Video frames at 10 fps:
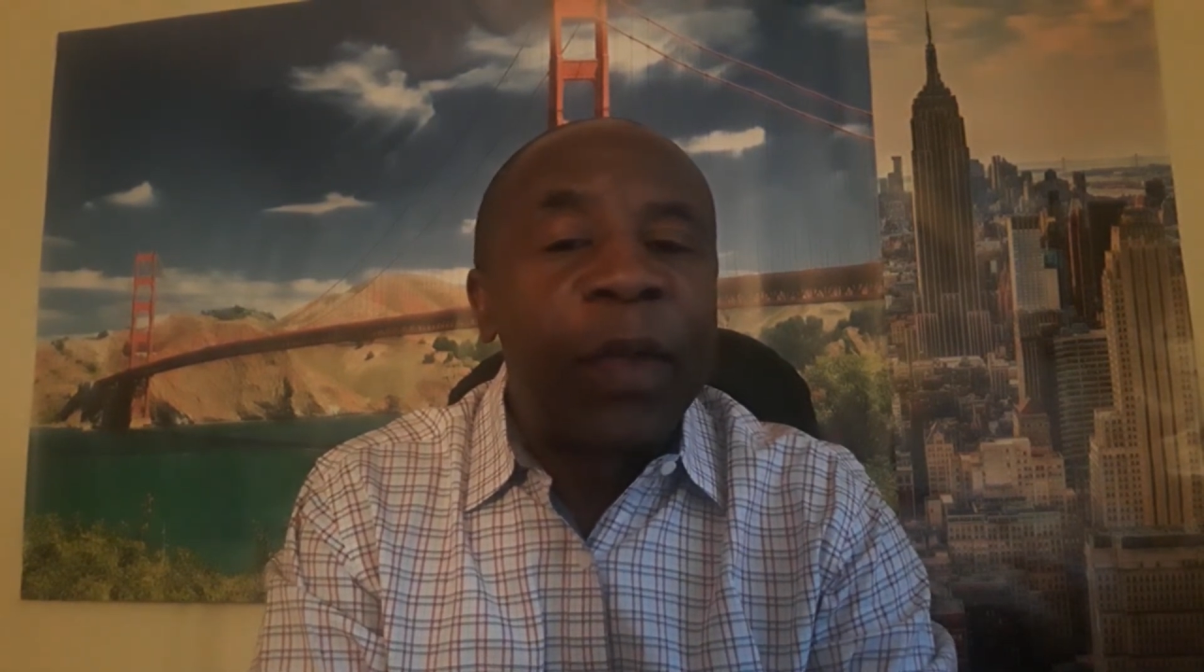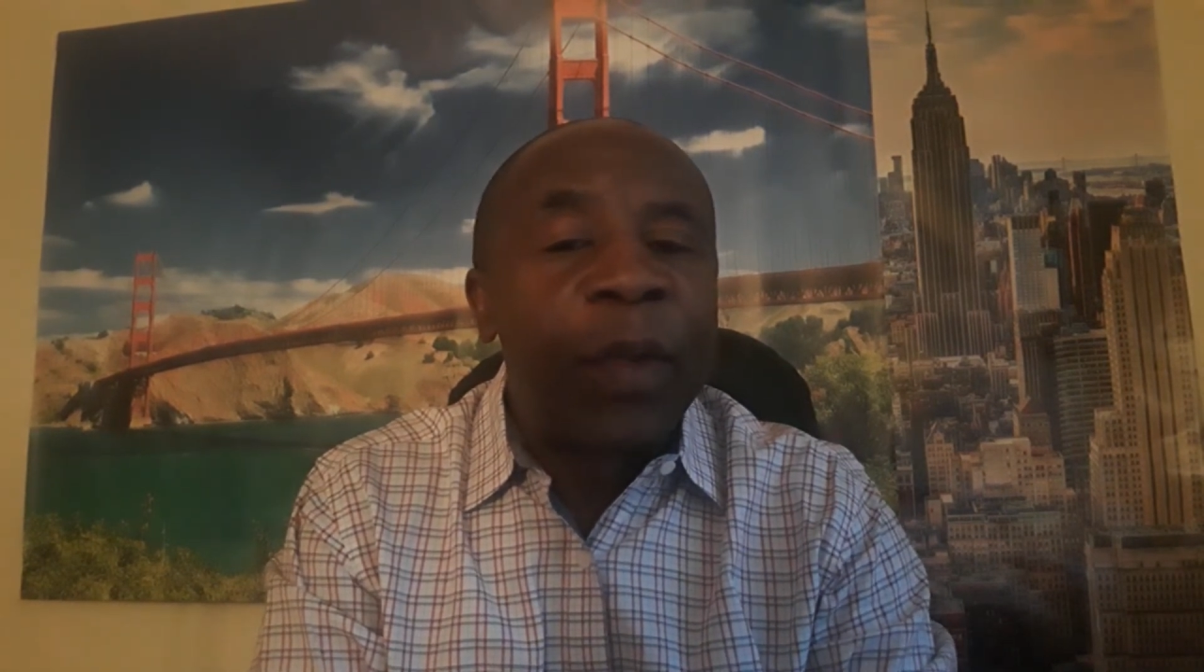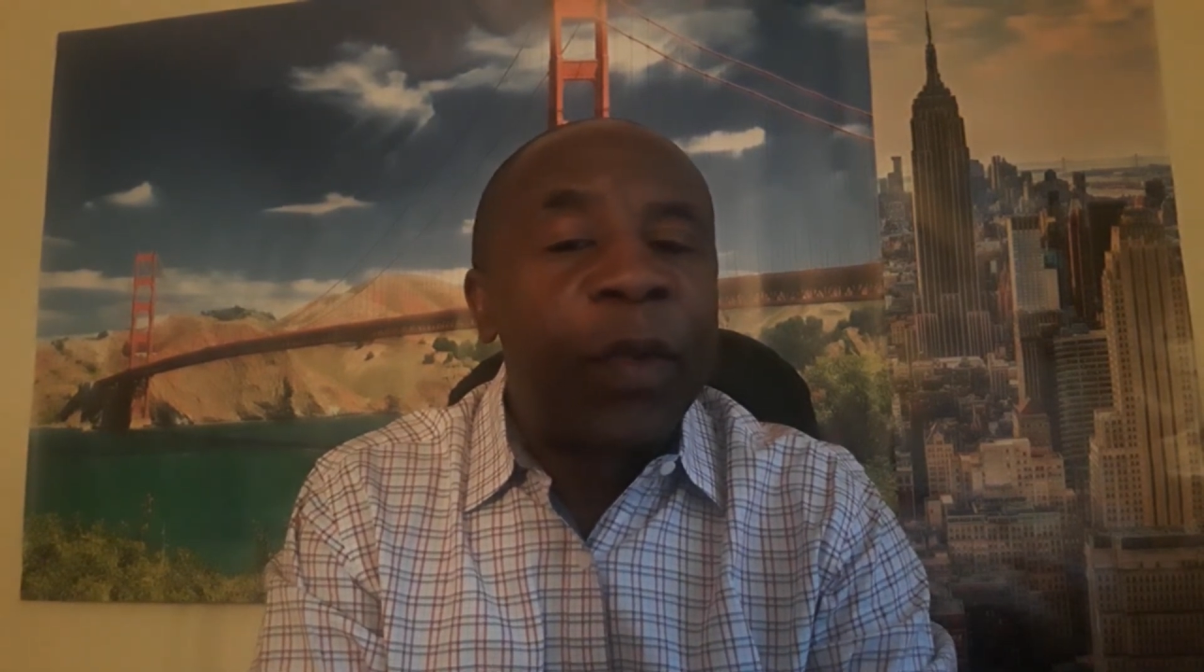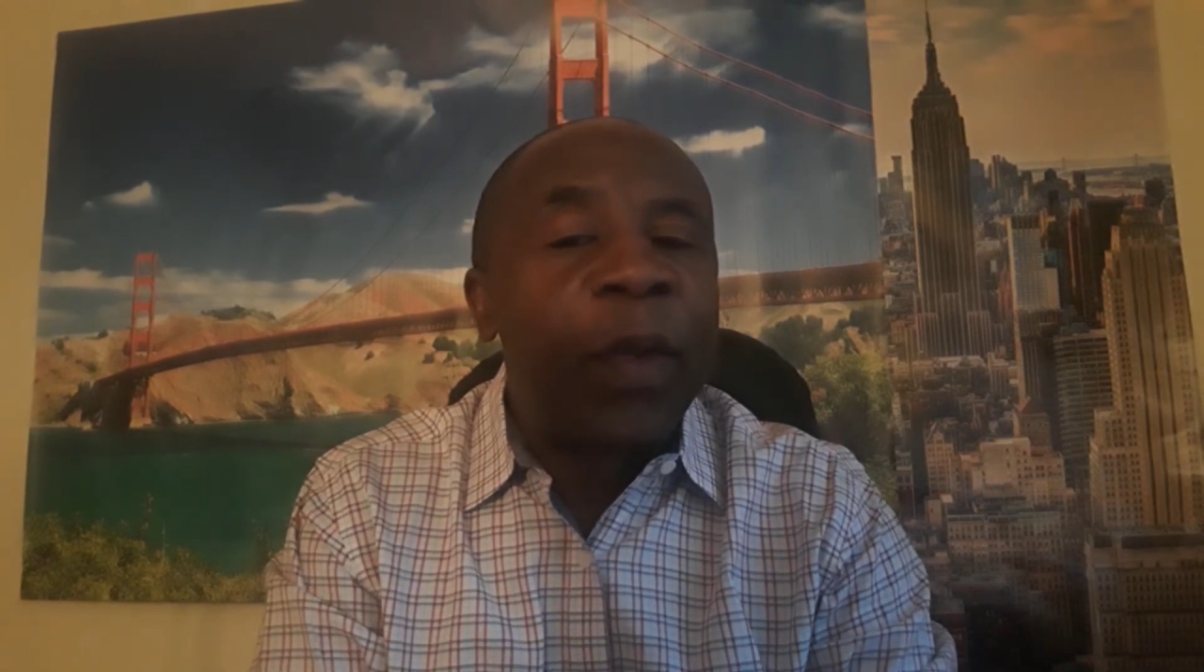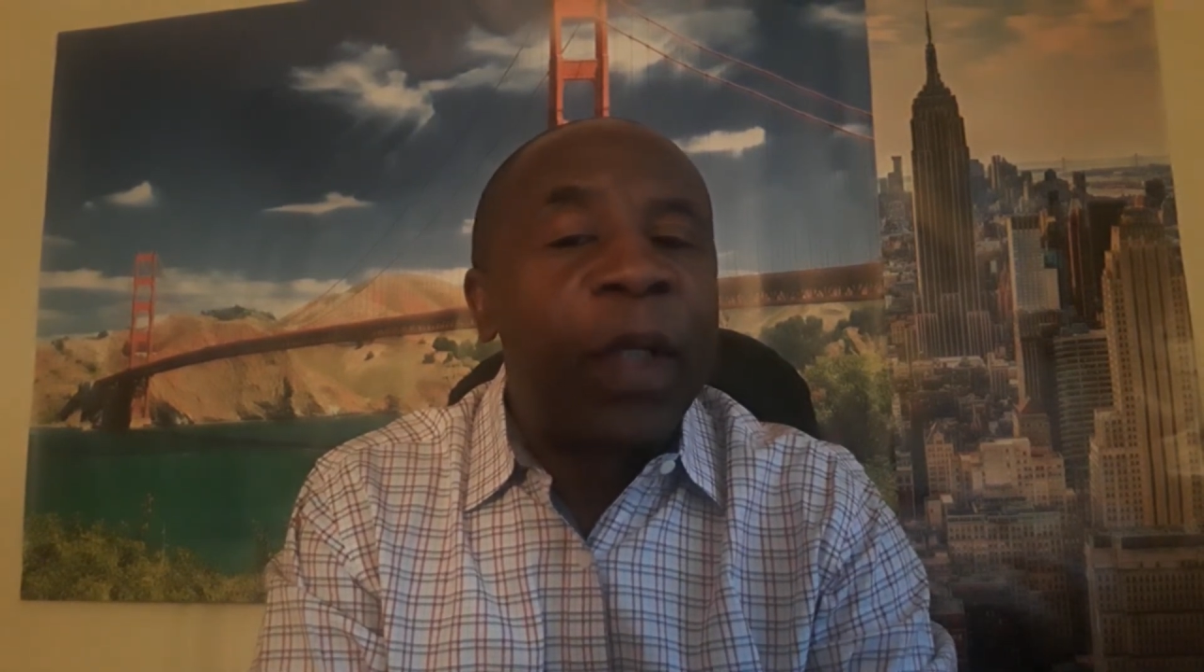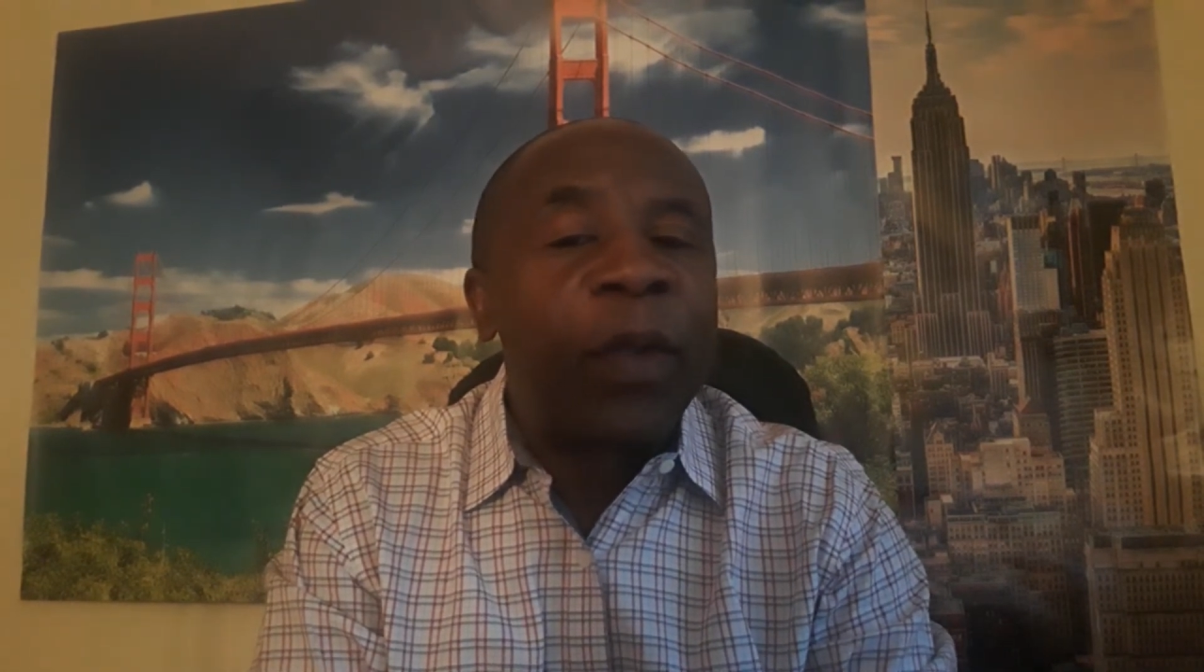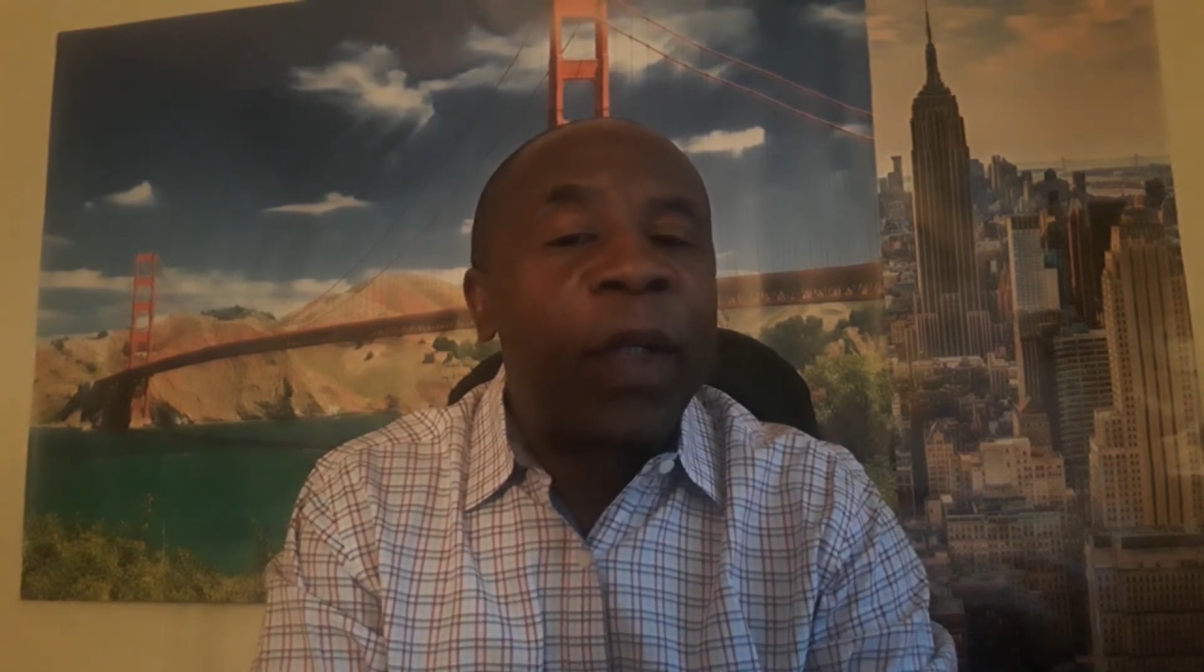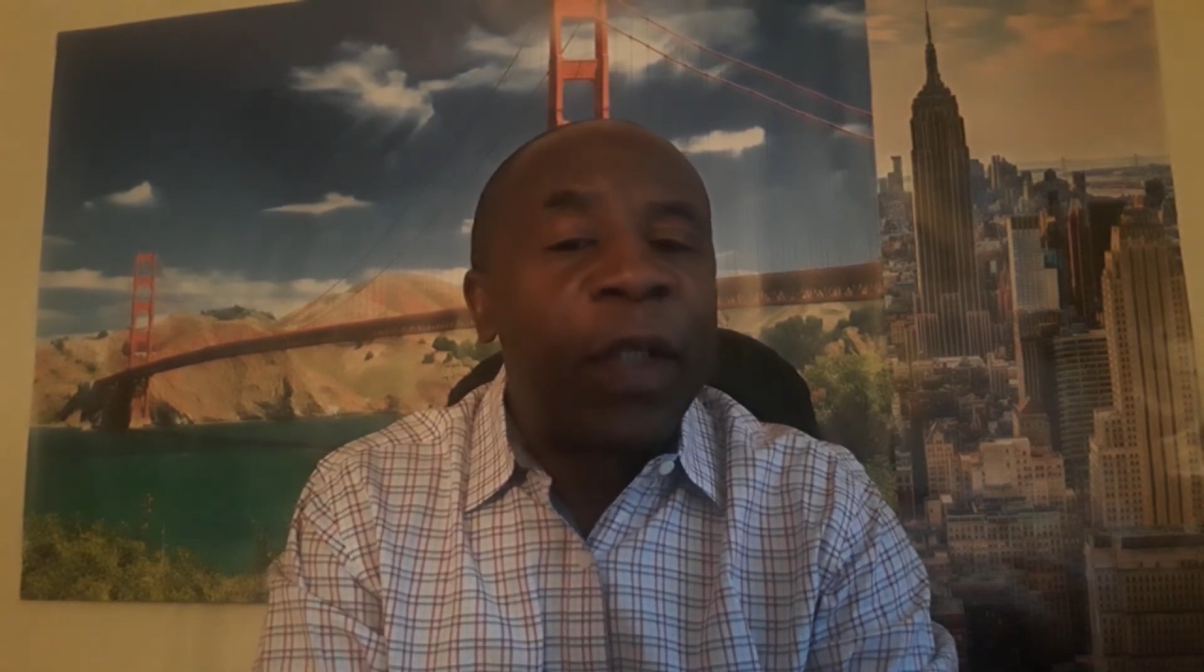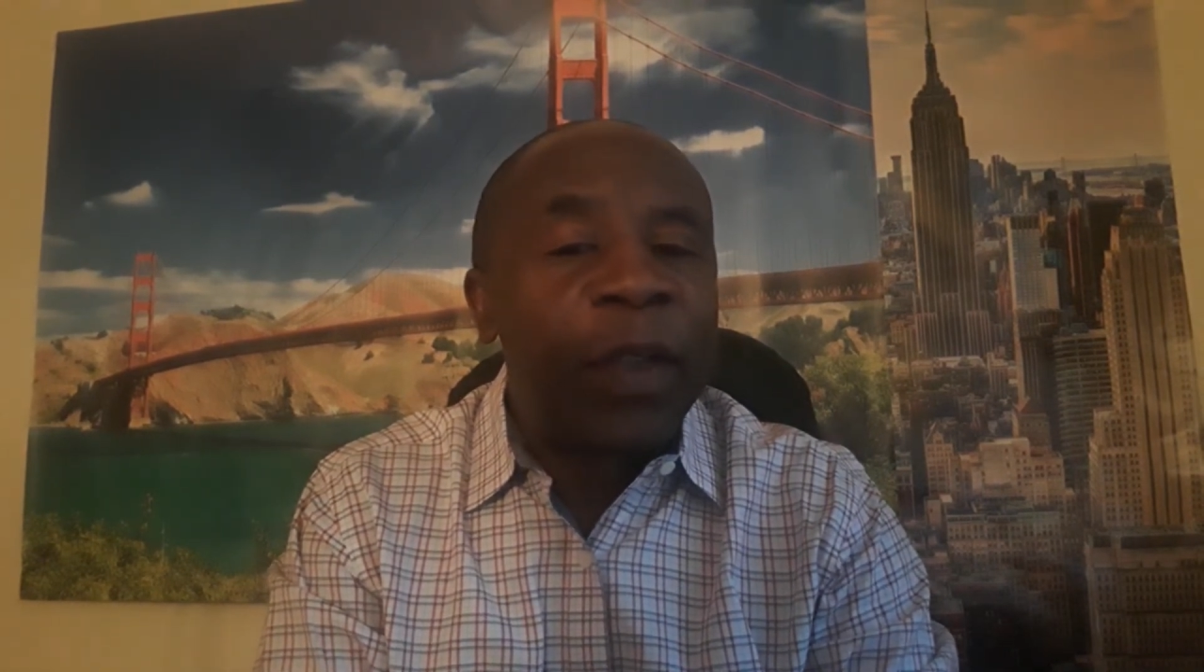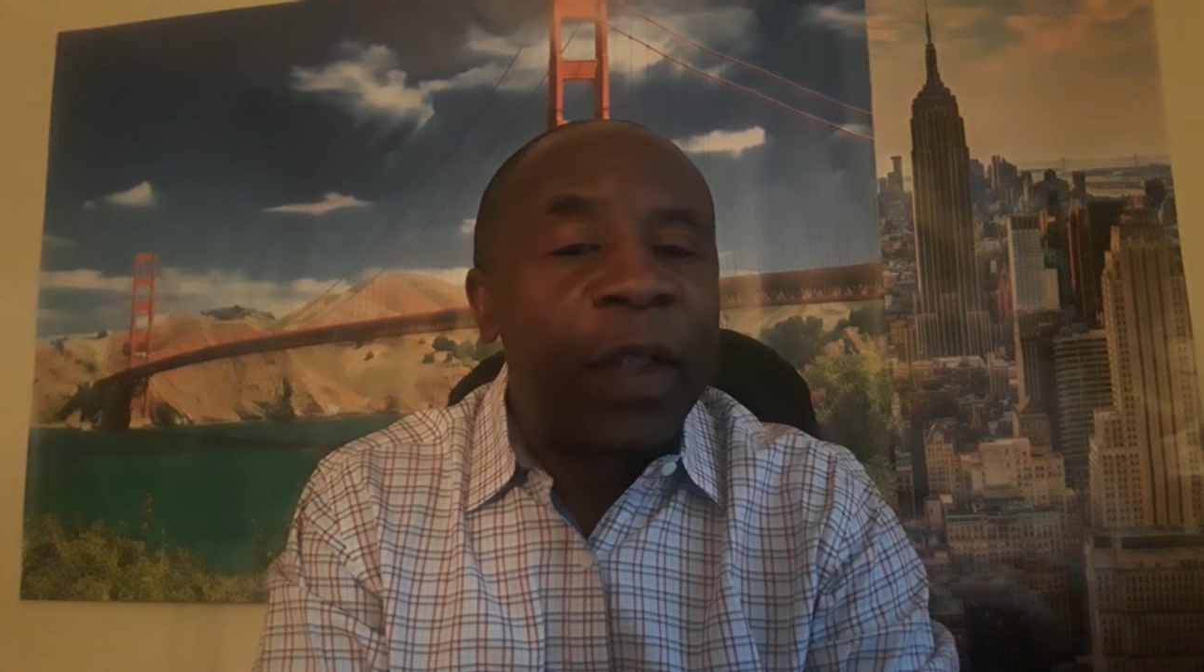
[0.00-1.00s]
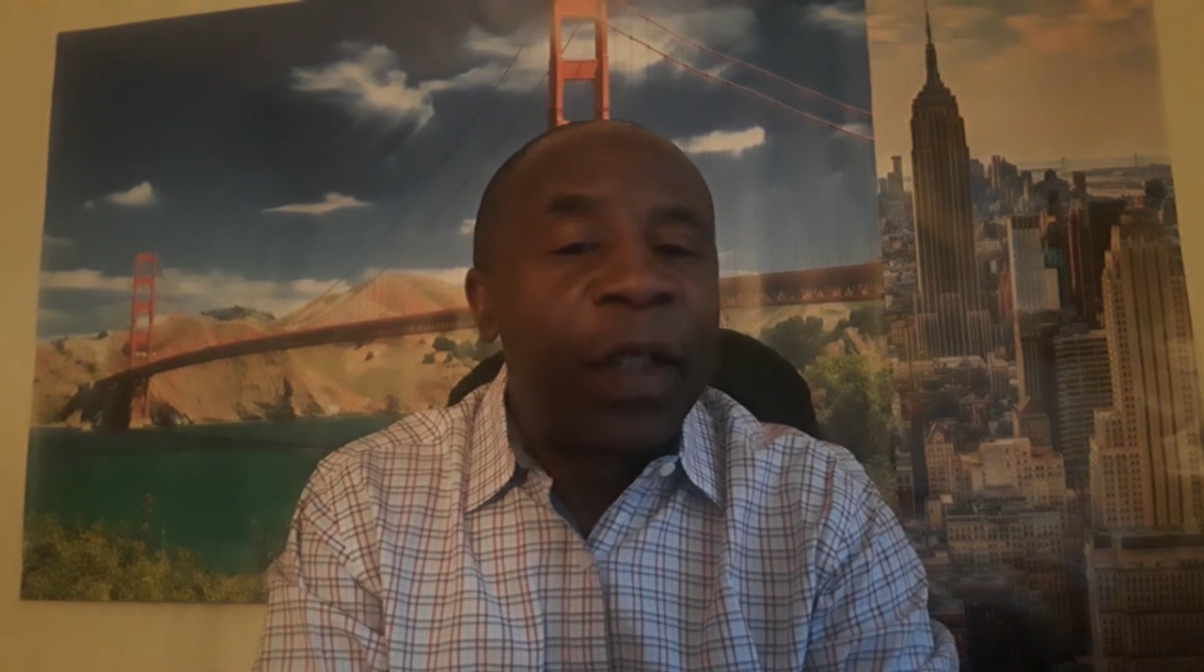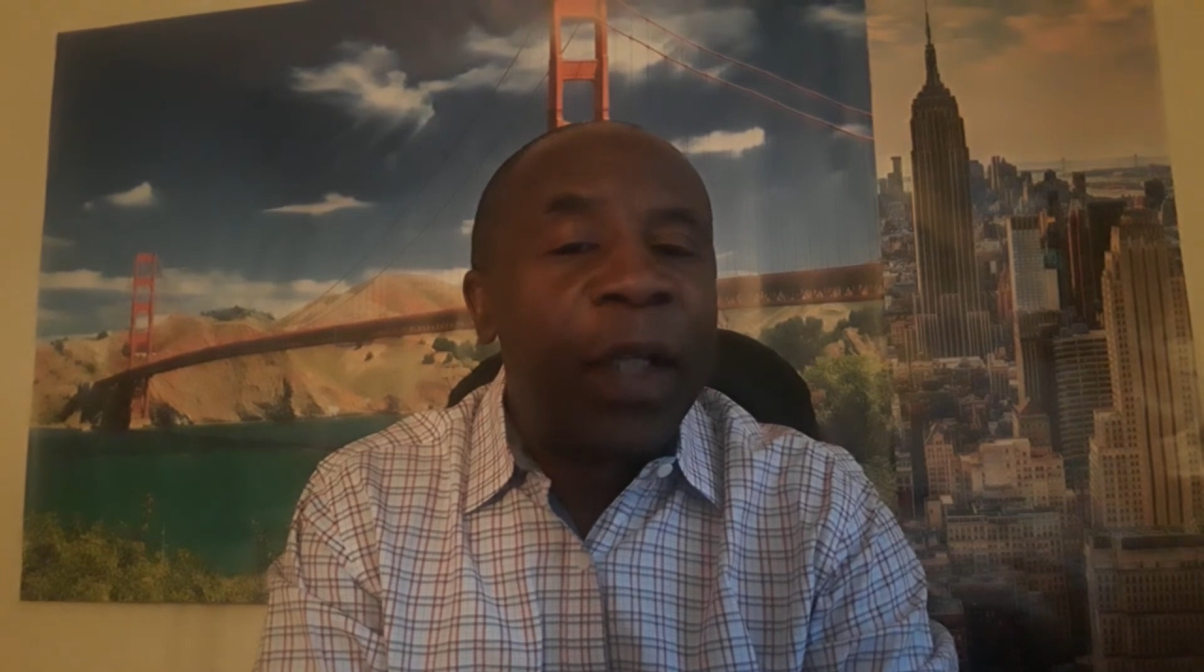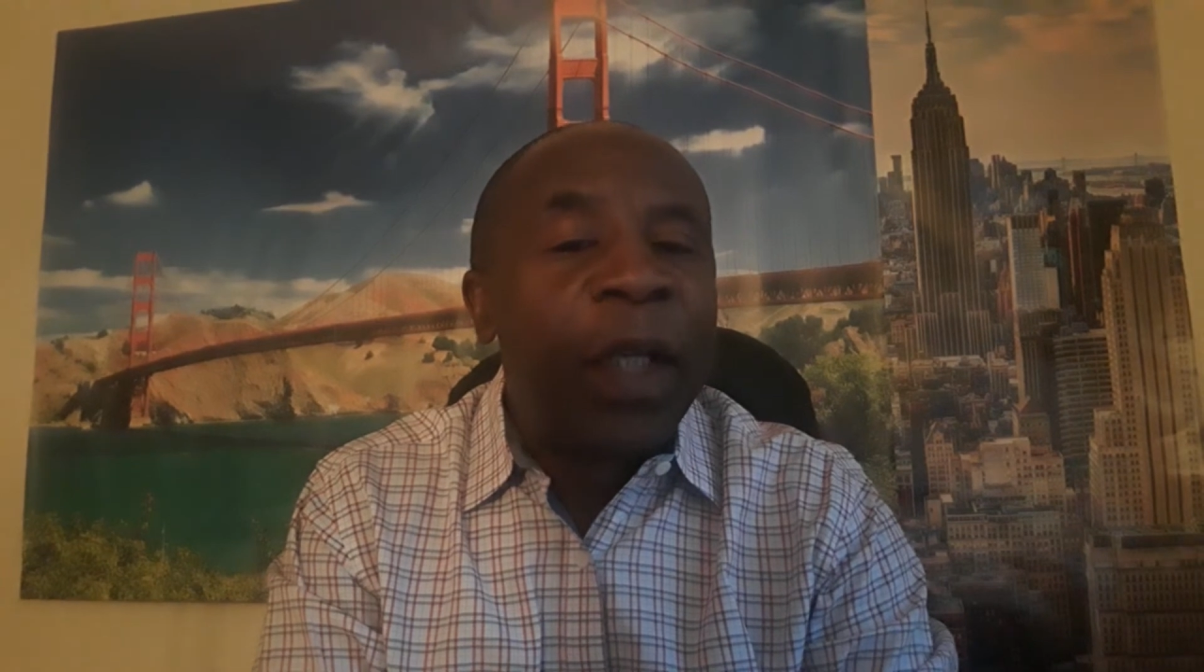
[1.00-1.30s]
social isolation,